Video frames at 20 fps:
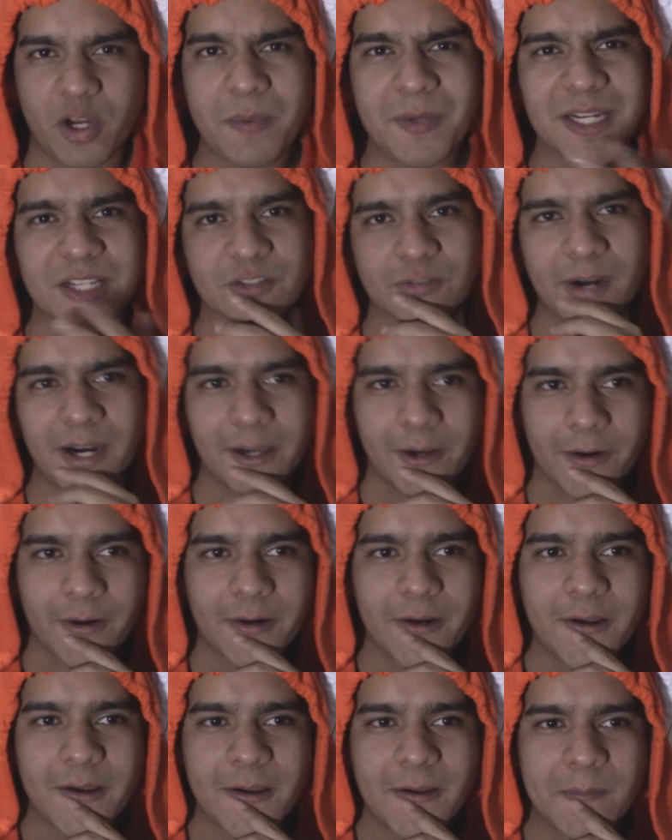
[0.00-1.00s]
even a
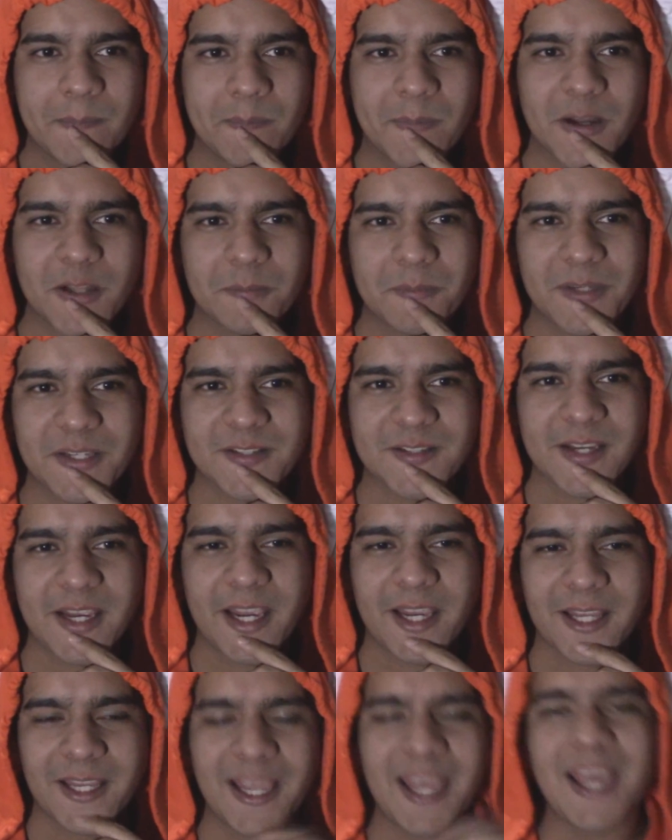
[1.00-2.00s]
trailer, but me
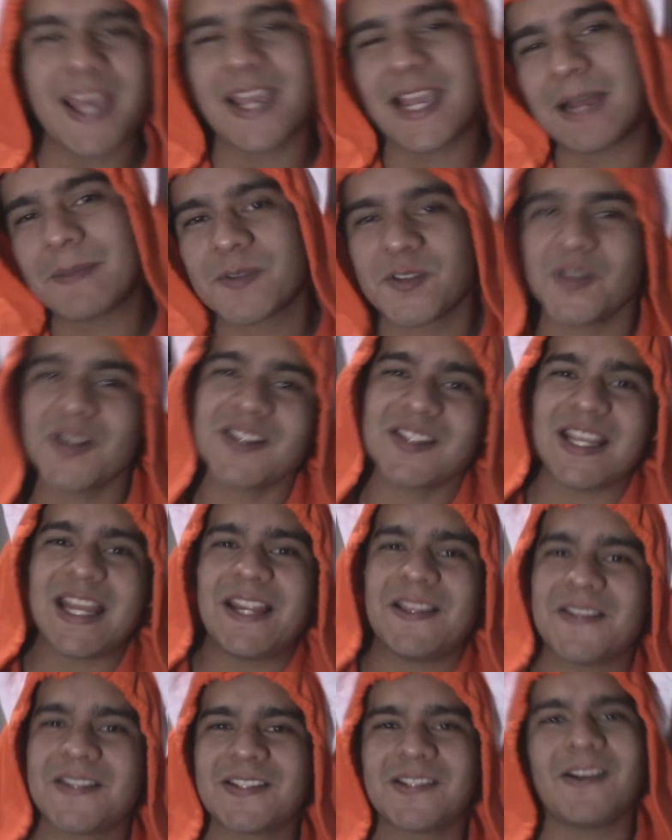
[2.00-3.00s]
saying, hey, I'm so
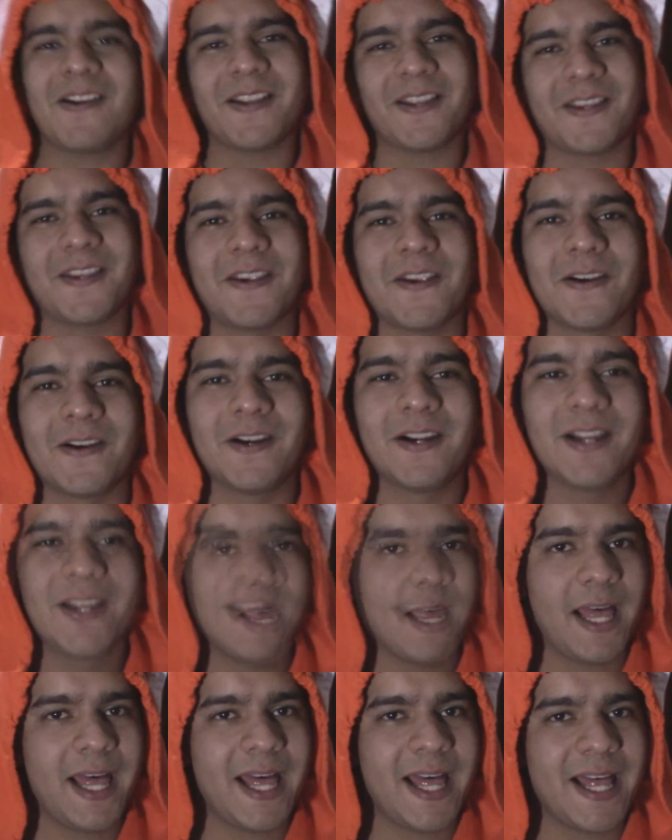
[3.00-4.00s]
excited to start in here.
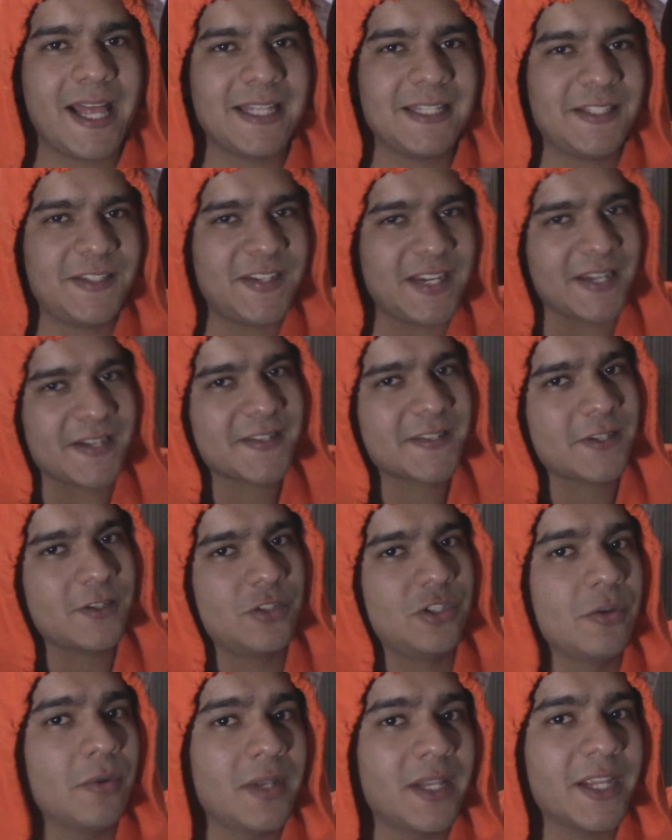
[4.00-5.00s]
And yes,
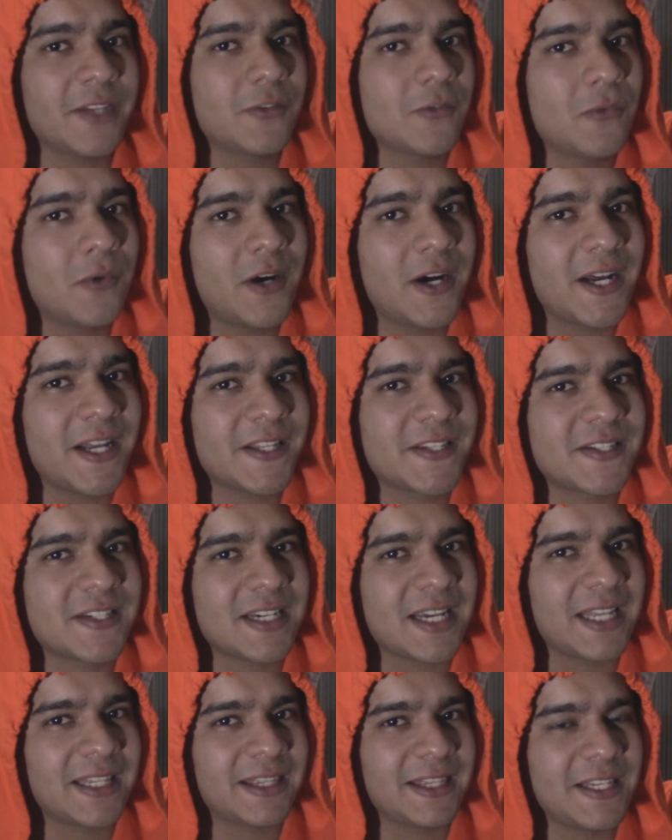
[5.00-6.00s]
you will get to watch
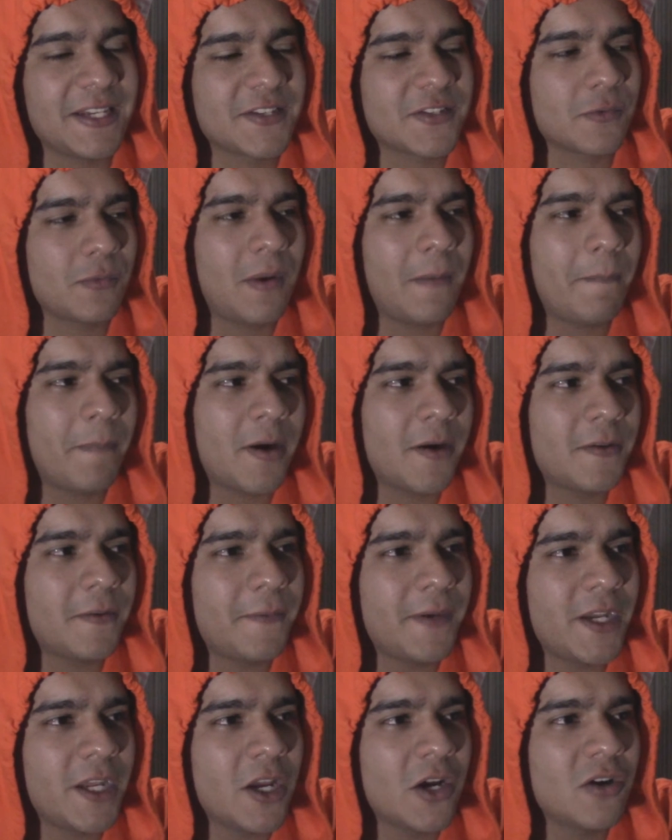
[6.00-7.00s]
at least one part of the
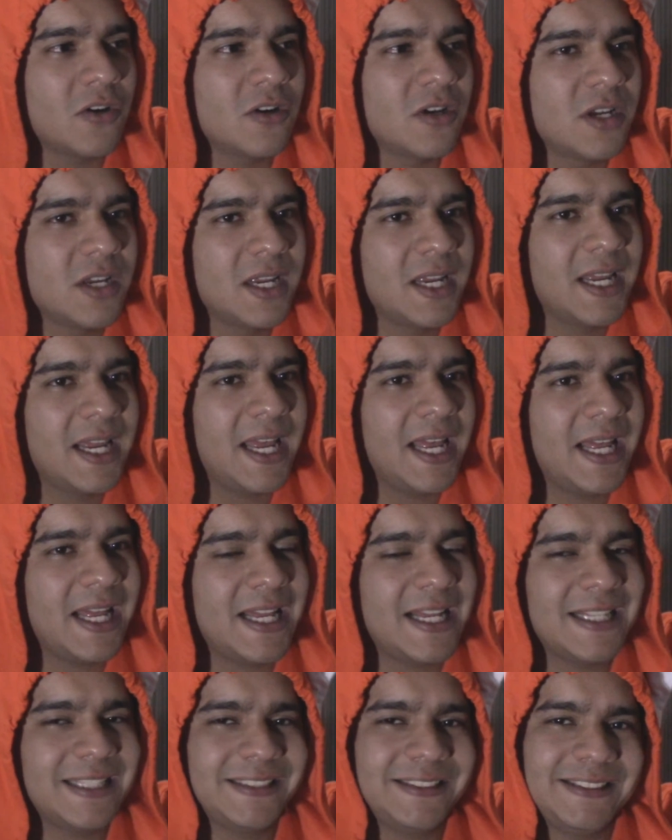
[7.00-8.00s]
video.
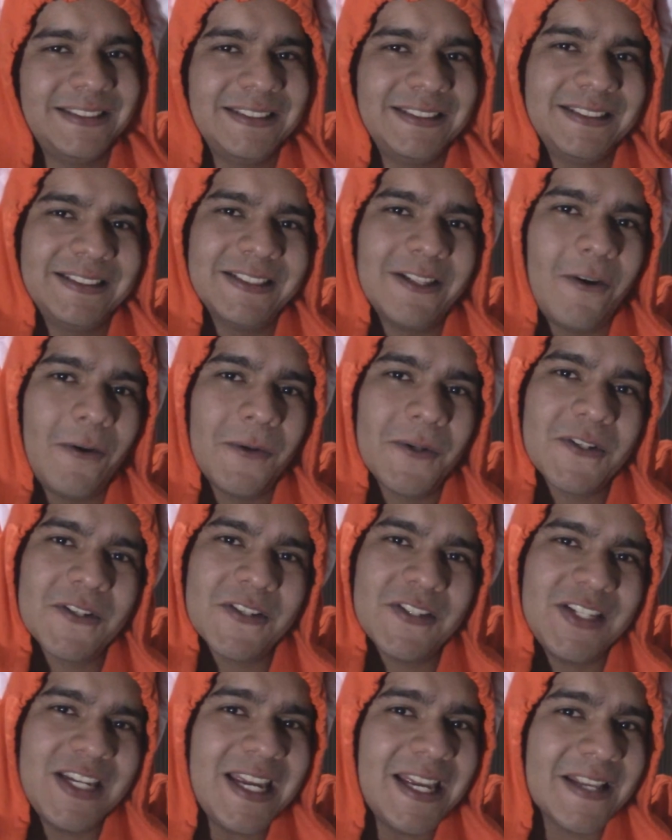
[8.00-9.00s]
And
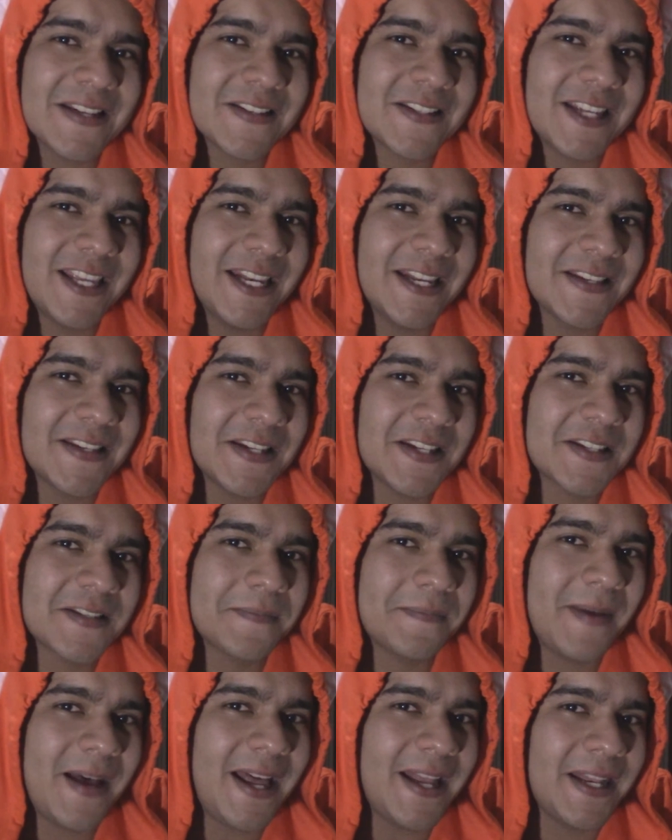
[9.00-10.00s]
also, yes, it is in
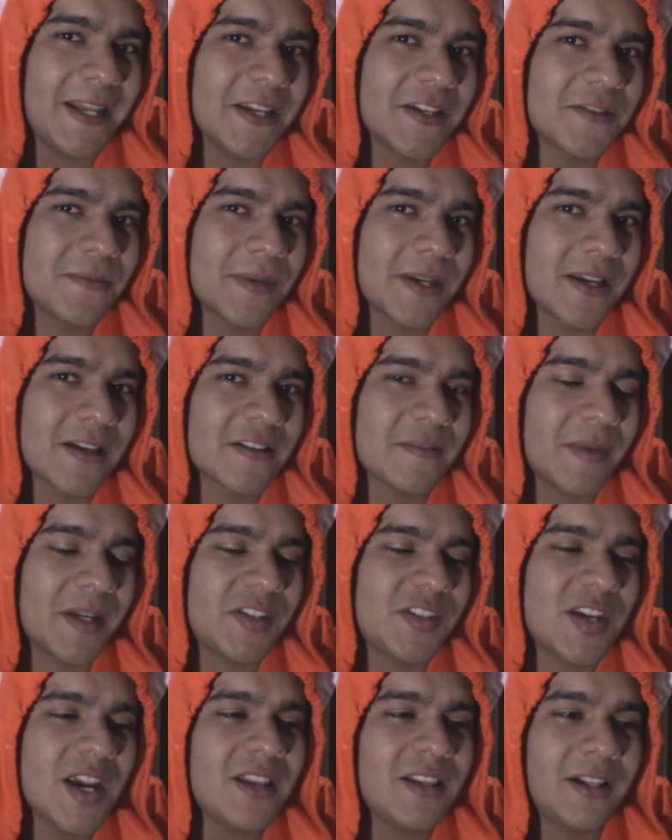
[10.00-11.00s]
Spanish, because my
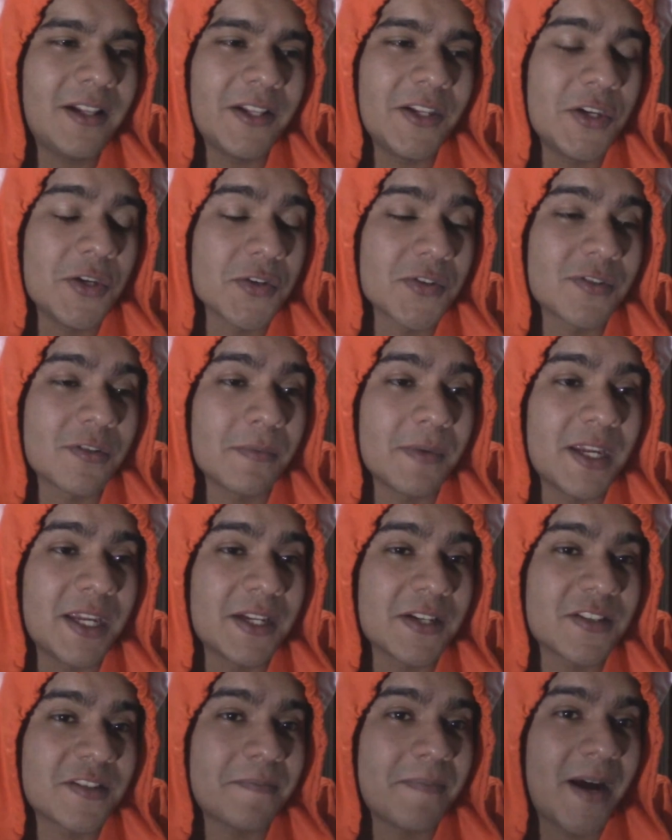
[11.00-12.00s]
channel used to be
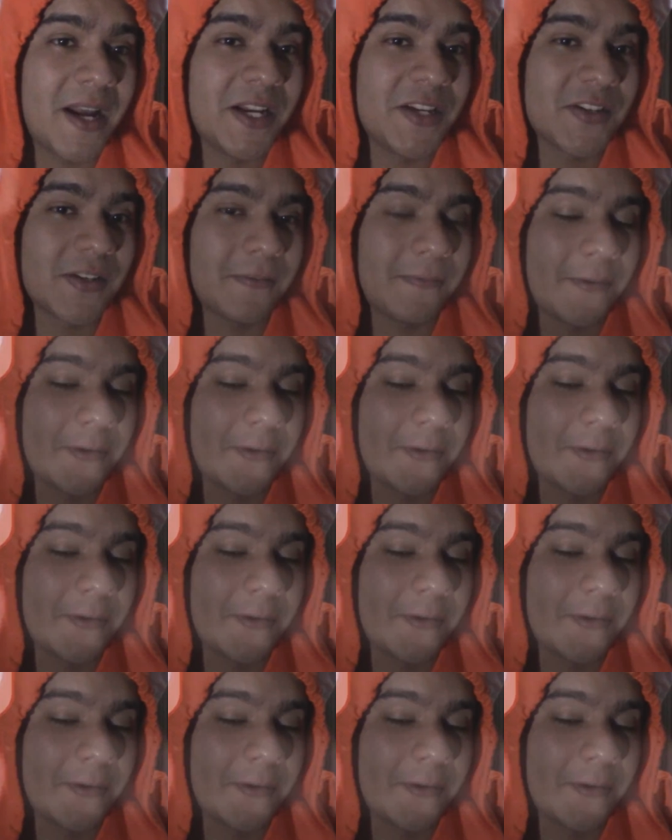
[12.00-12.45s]
in Spanish at